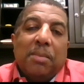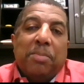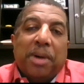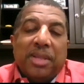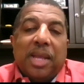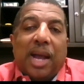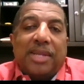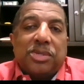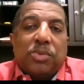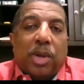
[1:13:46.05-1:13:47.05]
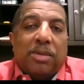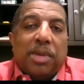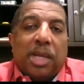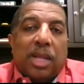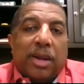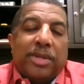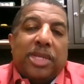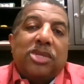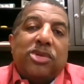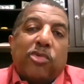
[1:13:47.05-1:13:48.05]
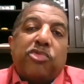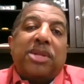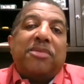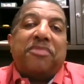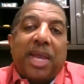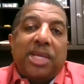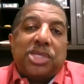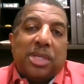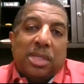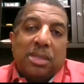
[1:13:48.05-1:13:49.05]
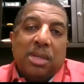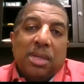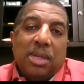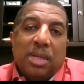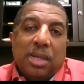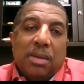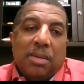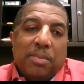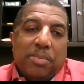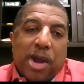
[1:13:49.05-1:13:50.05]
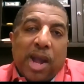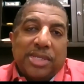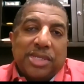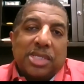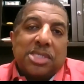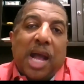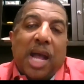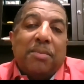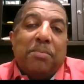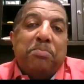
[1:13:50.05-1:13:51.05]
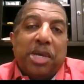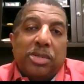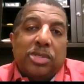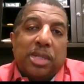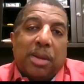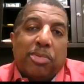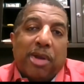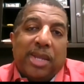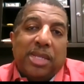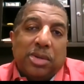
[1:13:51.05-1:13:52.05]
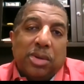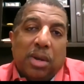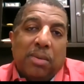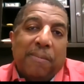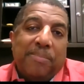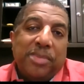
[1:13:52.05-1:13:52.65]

But I just want to be clear, these are renovation projects, not building a brand new home.